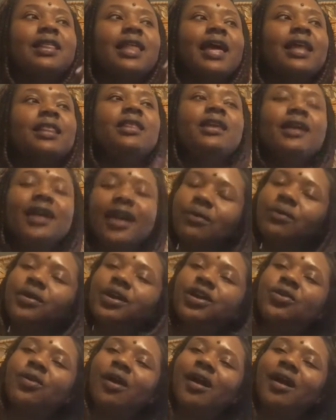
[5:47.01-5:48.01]
Like, look at
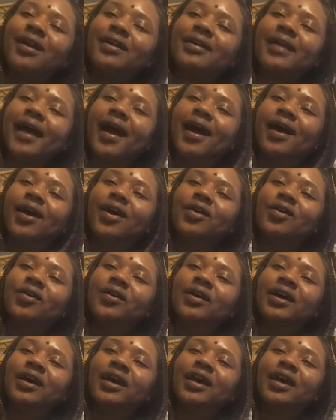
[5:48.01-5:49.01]
where you are now
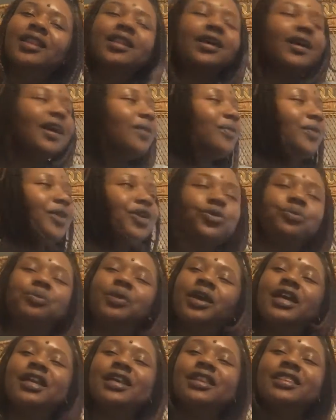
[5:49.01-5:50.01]
and look at where you've been,